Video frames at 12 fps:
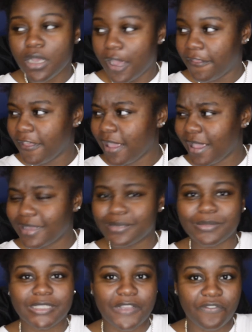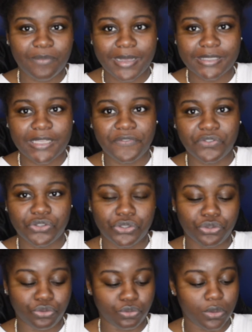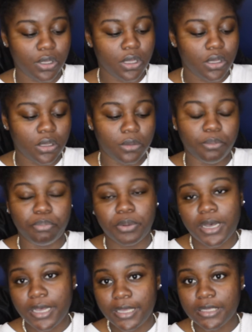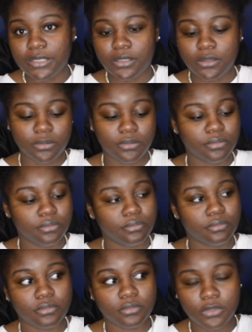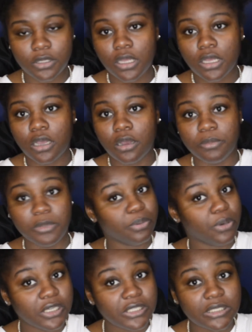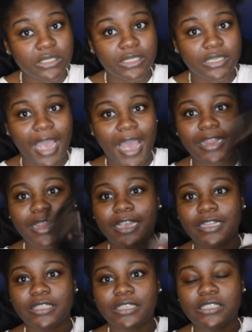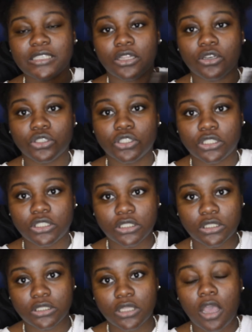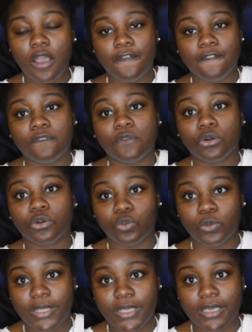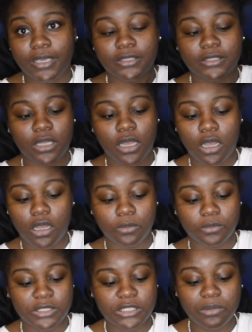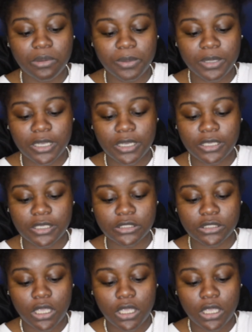I think I got some 7x7s too. But me personally, I like these closures for wigs, simply because,